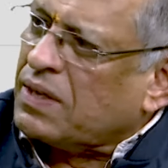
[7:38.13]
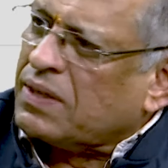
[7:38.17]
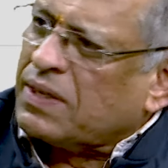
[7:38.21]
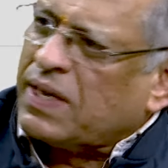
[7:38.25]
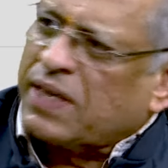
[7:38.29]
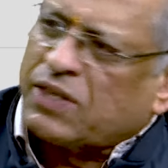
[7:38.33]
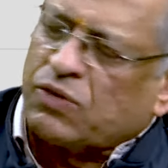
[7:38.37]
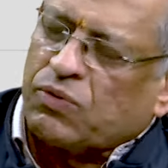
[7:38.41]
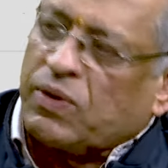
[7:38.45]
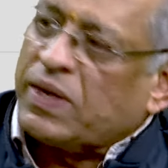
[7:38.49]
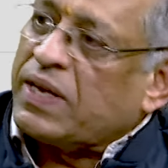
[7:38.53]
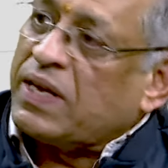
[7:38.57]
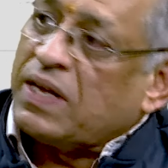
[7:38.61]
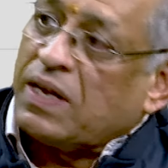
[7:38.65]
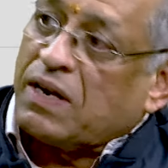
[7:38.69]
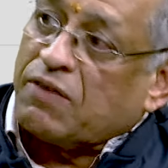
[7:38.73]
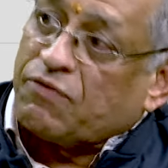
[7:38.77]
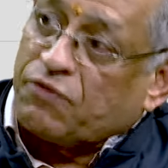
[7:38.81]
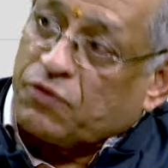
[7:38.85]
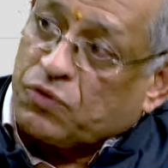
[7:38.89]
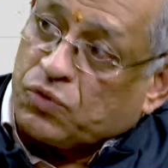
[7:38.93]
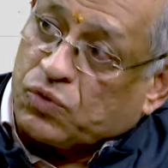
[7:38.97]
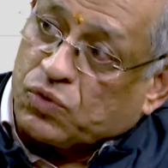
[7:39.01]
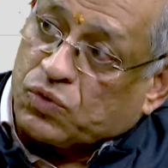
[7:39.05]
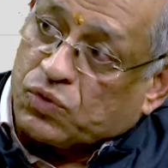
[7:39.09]
That's why he
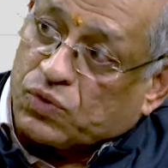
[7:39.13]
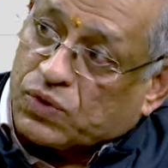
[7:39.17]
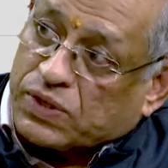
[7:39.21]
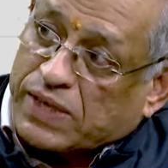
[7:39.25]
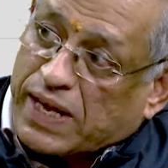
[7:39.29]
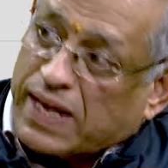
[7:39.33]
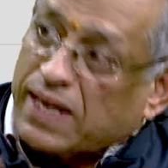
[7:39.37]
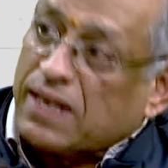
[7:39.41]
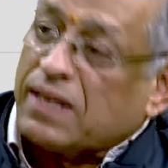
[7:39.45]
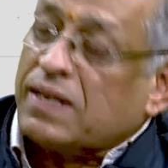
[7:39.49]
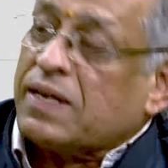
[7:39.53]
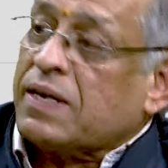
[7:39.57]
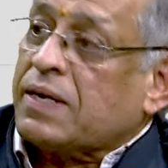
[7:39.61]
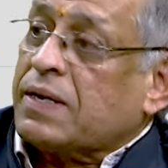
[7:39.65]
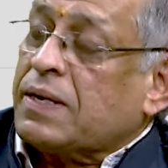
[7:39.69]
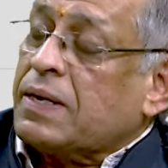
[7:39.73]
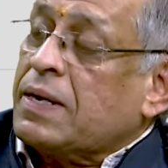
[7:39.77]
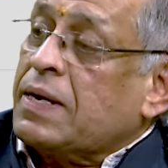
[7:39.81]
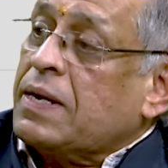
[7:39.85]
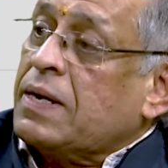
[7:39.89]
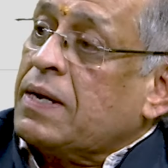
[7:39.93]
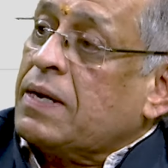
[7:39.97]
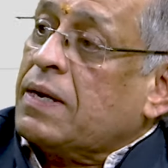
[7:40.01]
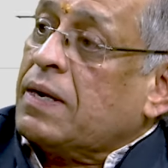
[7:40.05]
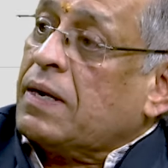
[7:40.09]
refused to sign the
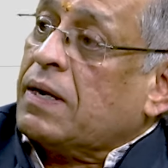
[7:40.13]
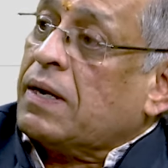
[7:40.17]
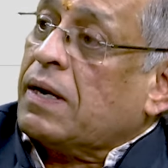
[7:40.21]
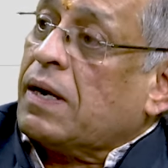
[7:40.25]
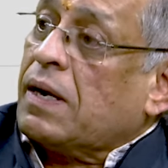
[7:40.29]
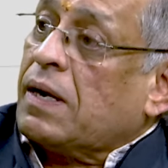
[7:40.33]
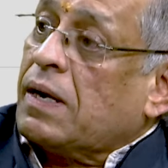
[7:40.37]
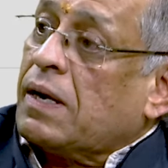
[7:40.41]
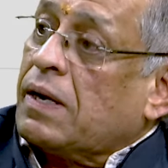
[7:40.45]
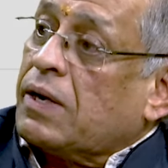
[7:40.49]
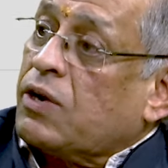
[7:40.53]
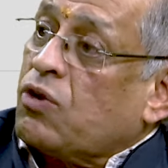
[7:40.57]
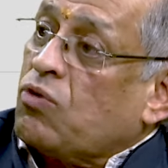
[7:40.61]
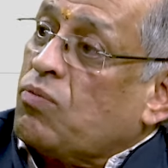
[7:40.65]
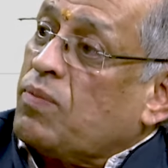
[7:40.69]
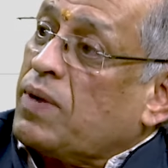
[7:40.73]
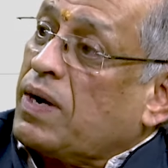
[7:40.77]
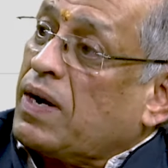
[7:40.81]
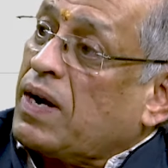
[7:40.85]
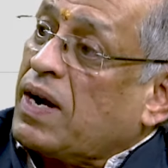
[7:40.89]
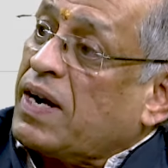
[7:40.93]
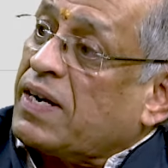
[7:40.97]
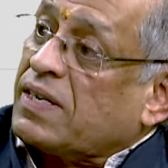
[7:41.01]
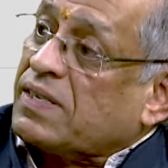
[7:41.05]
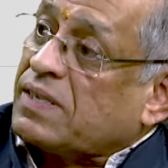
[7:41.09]

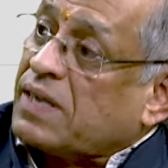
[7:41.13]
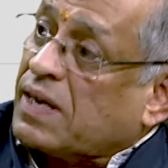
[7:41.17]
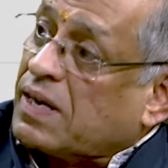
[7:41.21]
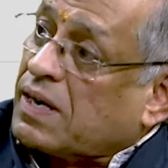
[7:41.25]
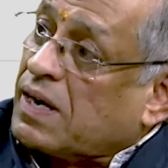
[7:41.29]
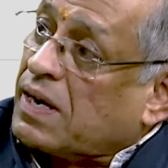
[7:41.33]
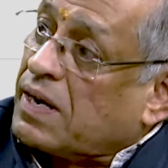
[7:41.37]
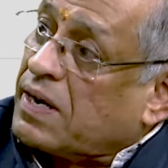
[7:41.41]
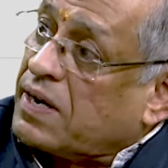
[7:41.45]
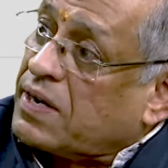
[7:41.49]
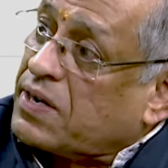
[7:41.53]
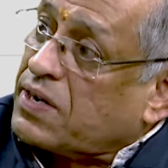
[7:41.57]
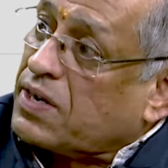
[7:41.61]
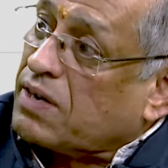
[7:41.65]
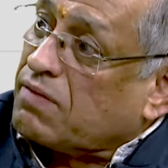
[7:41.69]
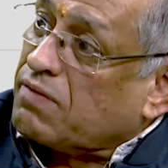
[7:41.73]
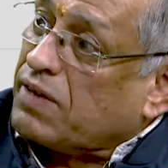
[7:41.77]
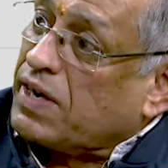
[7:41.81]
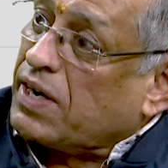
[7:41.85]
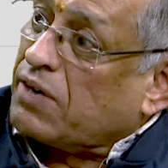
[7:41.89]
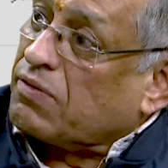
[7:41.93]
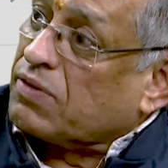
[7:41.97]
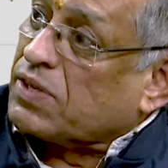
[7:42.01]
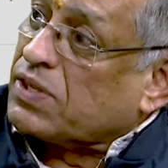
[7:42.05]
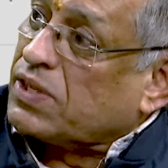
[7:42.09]
Human Rights Declaration
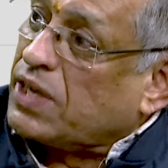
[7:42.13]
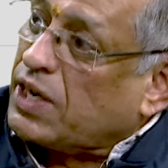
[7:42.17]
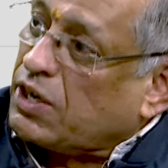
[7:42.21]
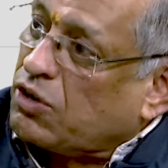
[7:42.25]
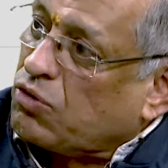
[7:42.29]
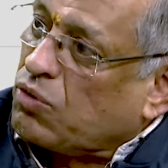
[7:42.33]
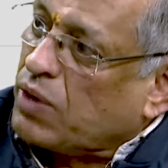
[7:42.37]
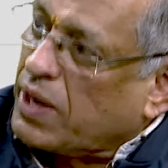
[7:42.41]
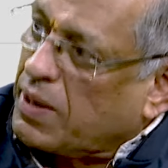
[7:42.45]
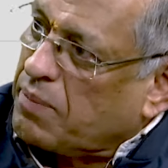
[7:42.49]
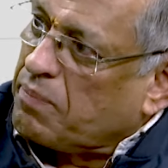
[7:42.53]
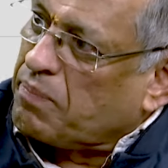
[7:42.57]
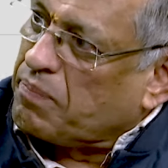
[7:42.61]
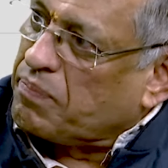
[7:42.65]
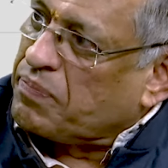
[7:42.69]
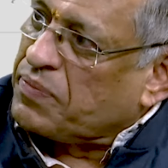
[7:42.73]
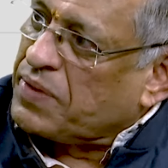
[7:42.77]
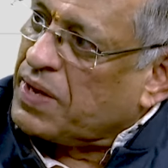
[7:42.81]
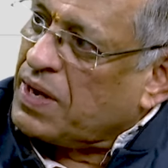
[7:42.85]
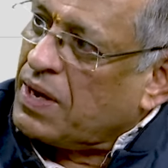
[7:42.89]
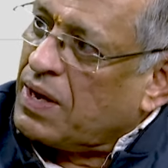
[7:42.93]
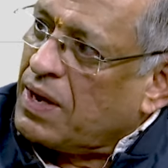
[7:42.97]
when it was sent to him.